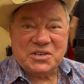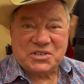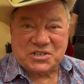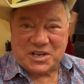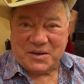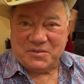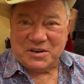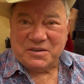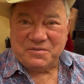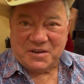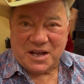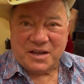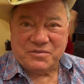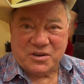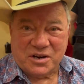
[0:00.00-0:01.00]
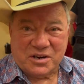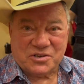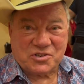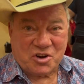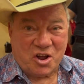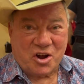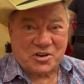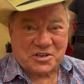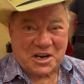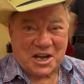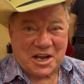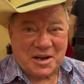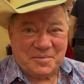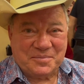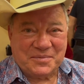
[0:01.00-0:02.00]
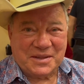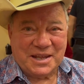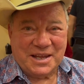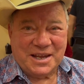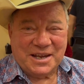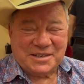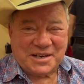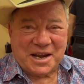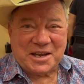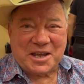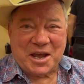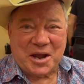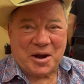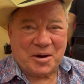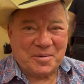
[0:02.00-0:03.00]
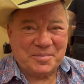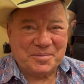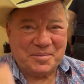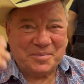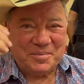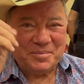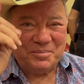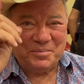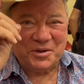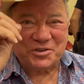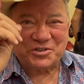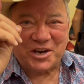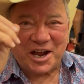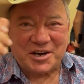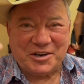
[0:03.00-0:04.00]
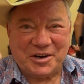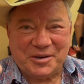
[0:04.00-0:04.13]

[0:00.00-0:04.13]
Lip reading: 75 years, long time. Take care. Bill Jack.